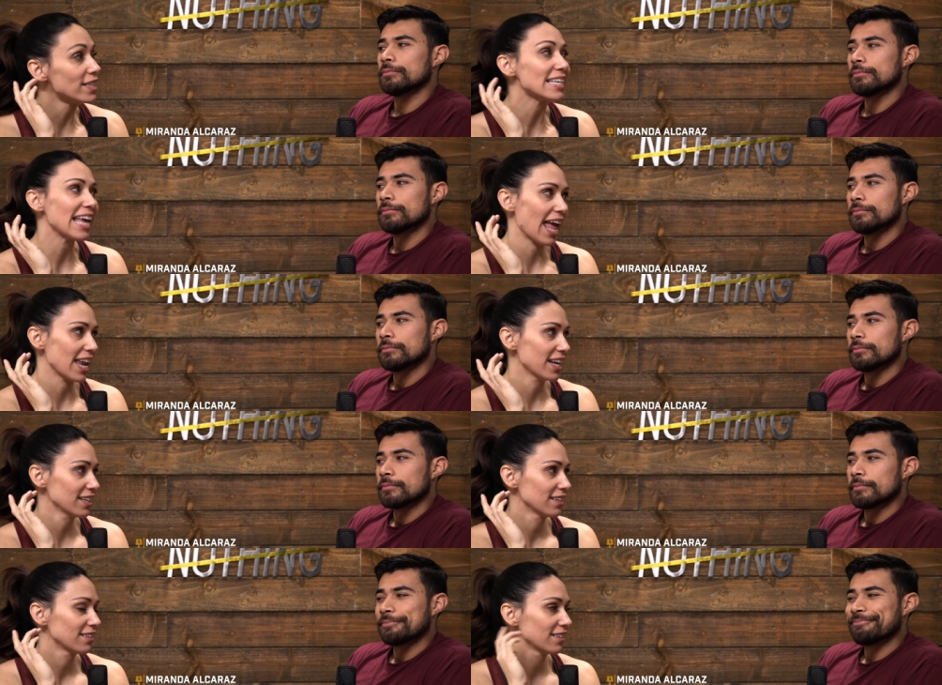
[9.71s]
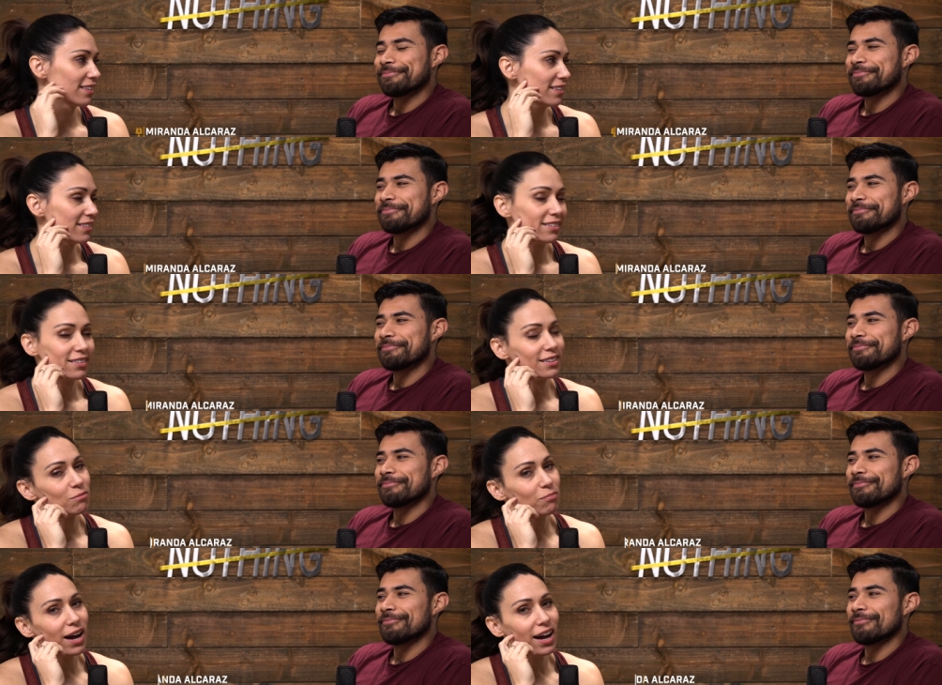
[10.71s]
Speaker 1: again
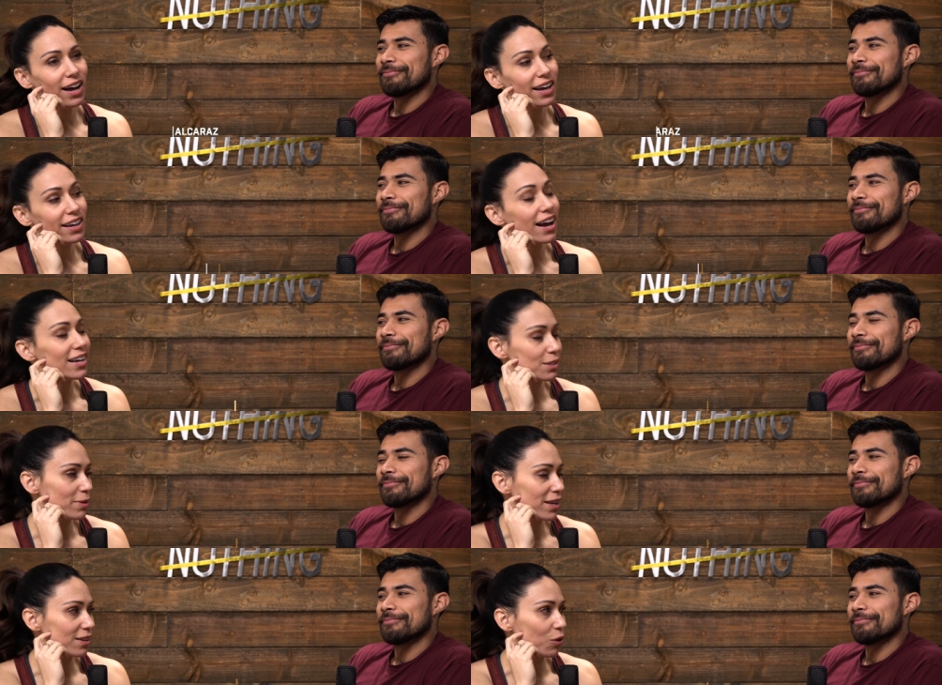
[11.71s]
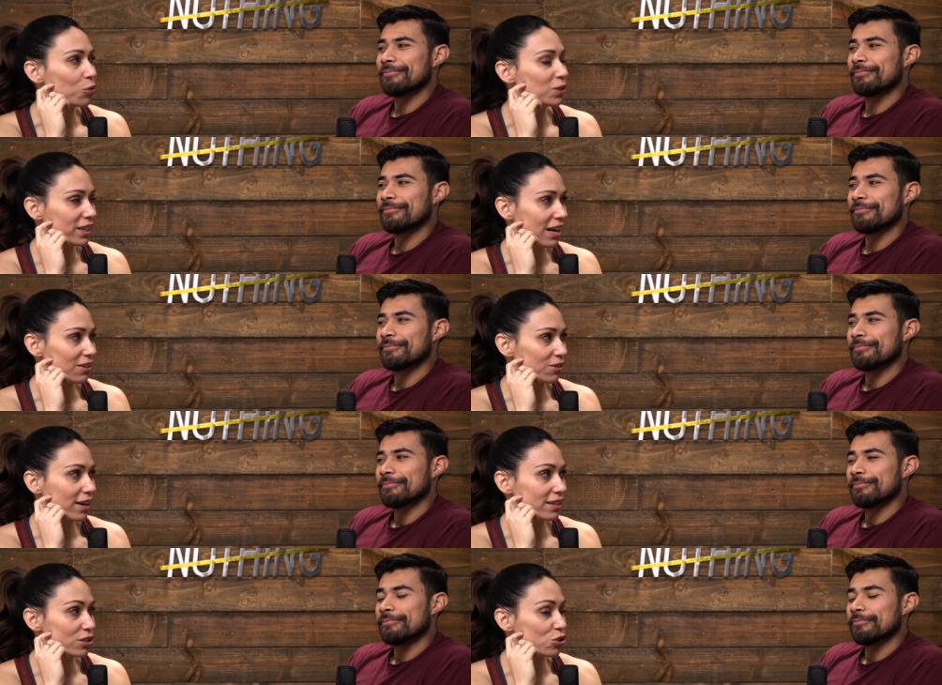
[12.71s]
my husband, Julian
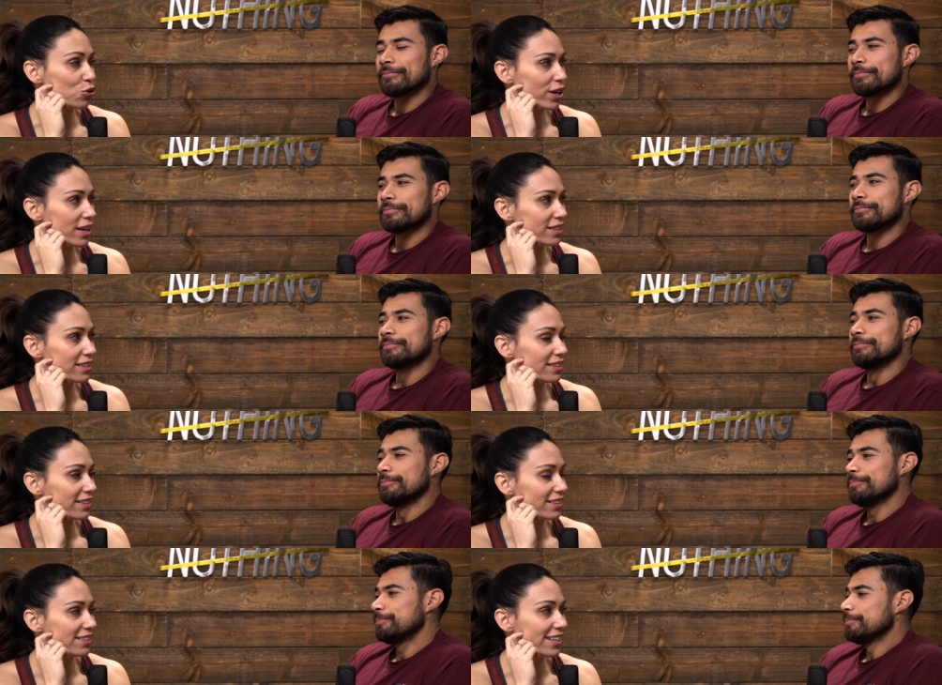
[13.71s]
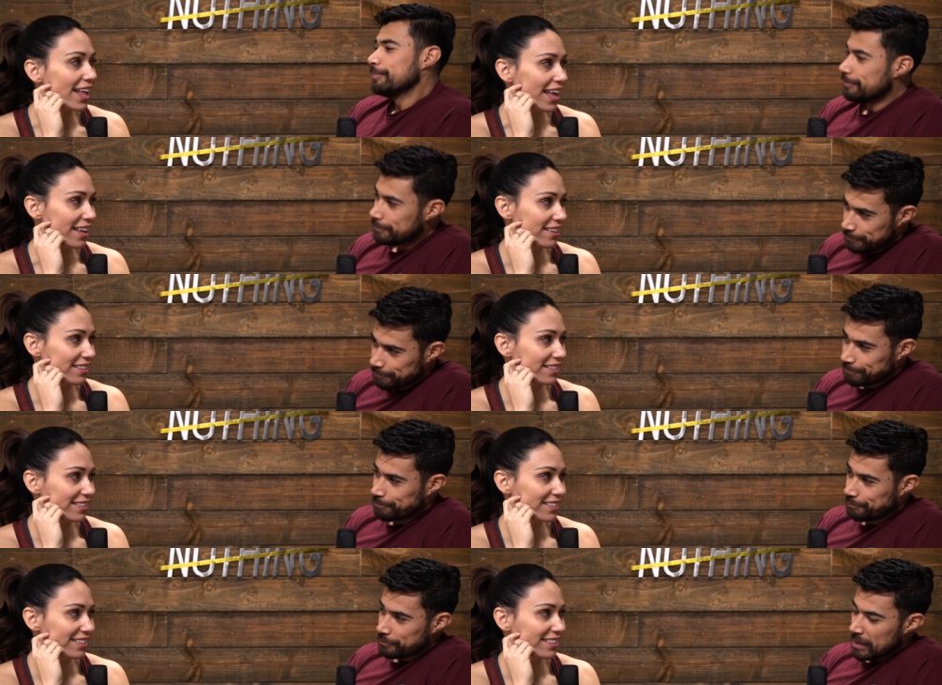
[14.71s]
Alcaraz, to join us today.
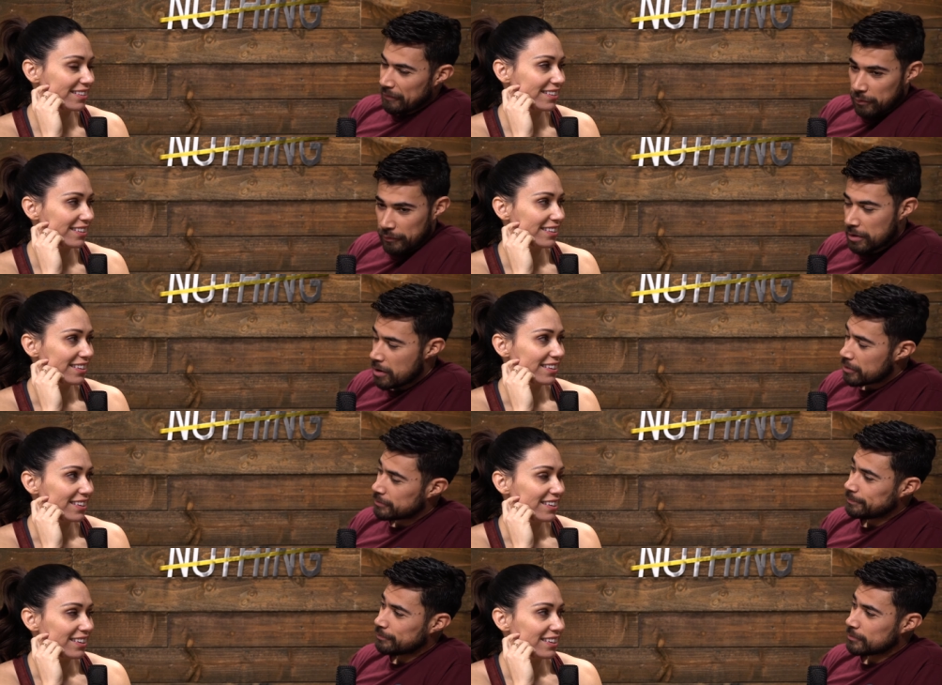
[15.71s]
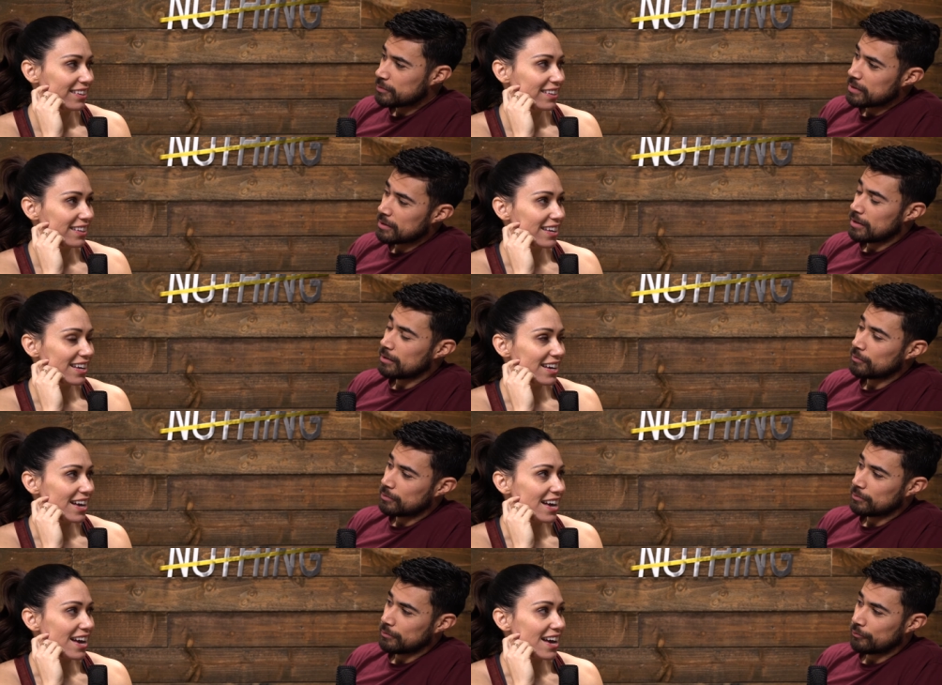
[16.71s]
Speaker 2: I feel very honored to be a
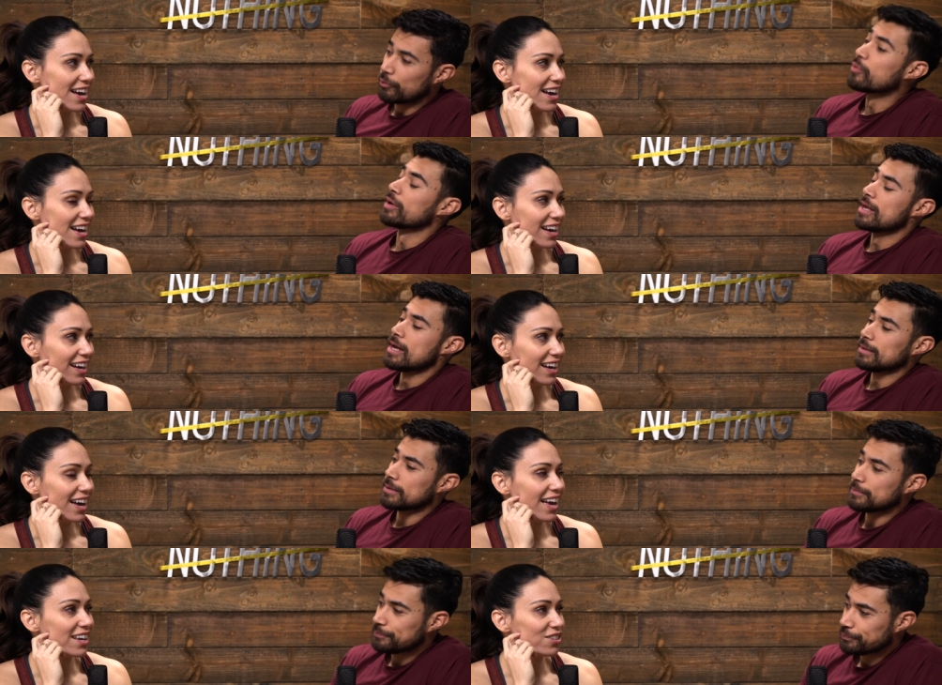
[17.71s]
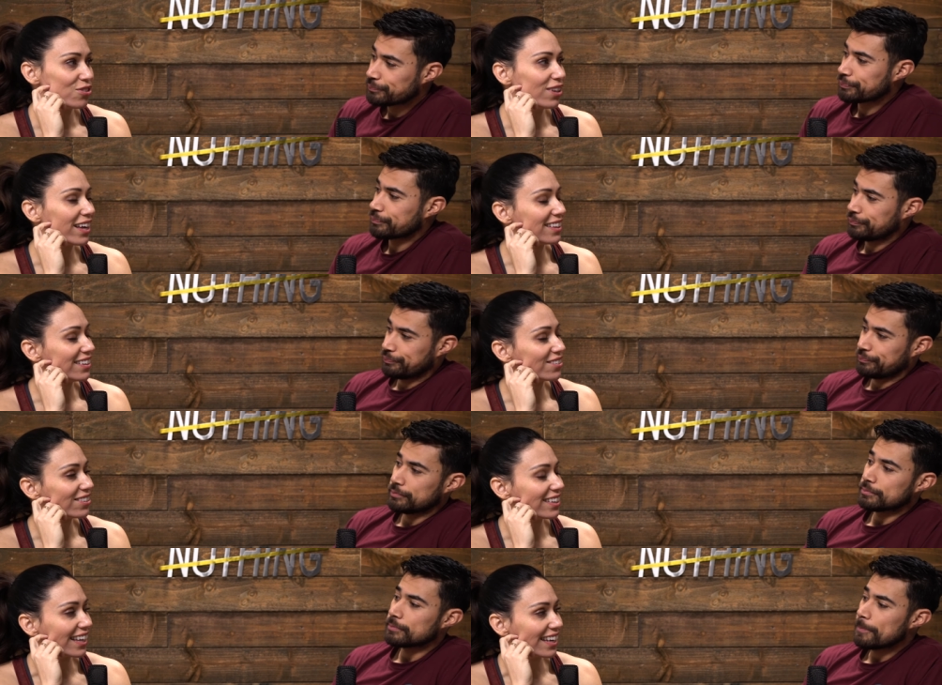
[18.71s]
frequent guest.
Speaker 1: I asked you like
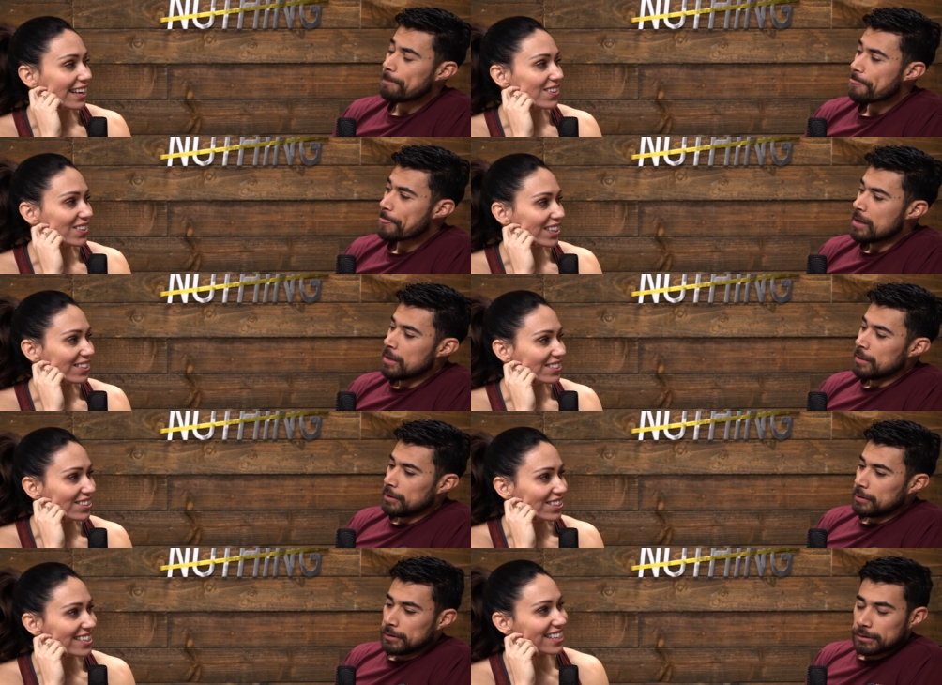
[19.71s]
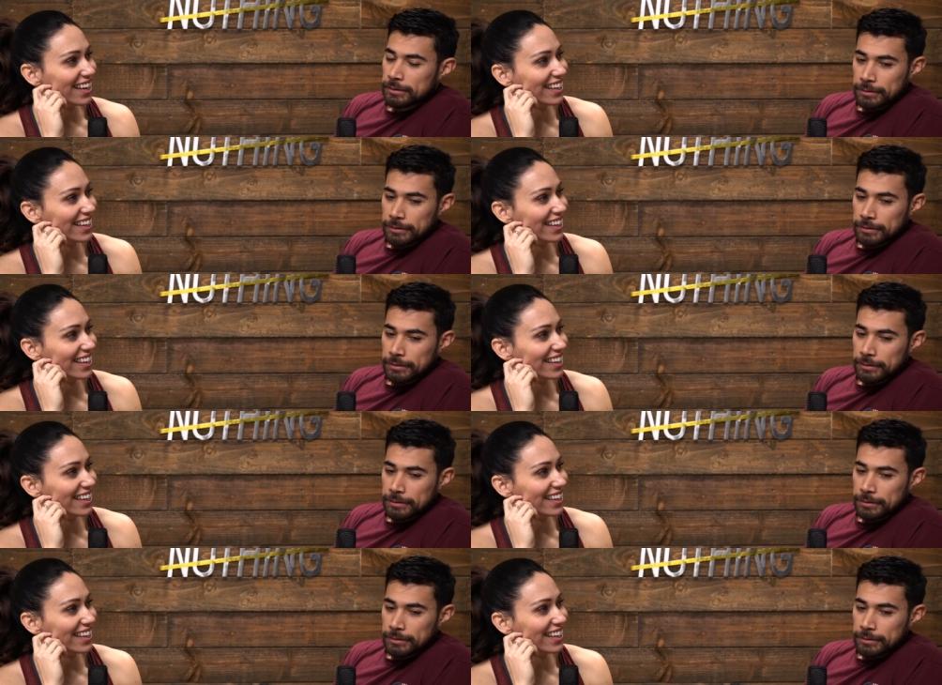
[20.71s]
literally like an hour ago to do this.